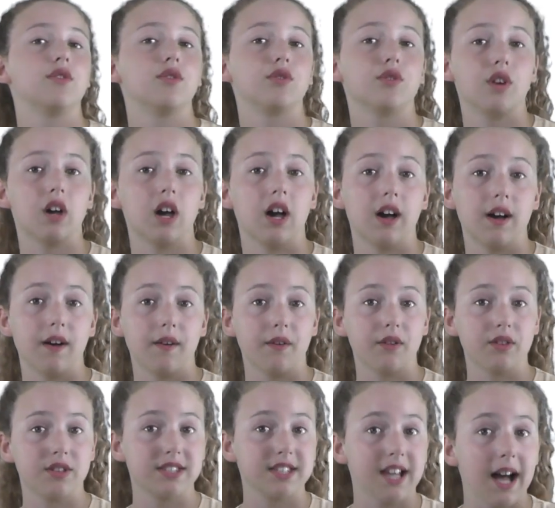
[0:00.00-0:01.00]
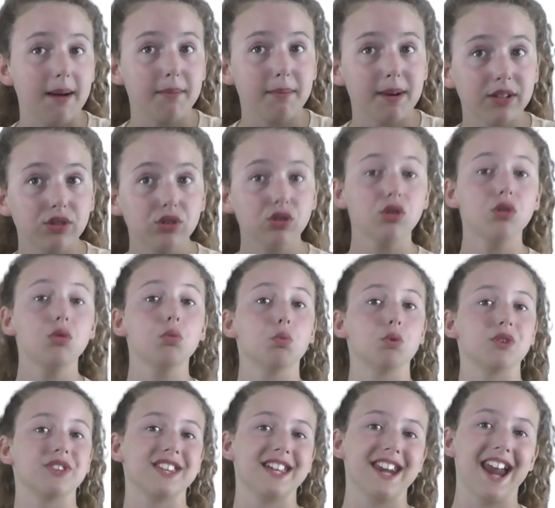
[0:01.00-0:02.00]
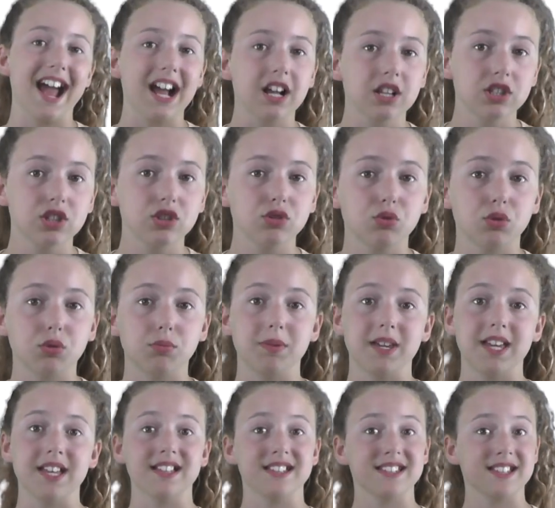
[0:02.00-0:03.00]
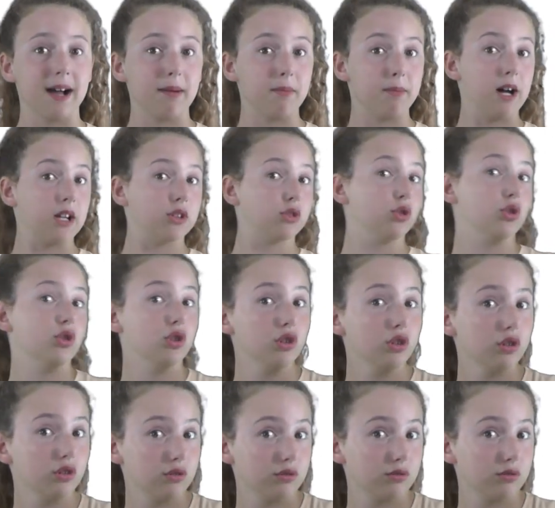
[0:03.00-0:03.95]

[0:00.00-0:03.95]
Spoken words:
sabato with an accent would be sabato,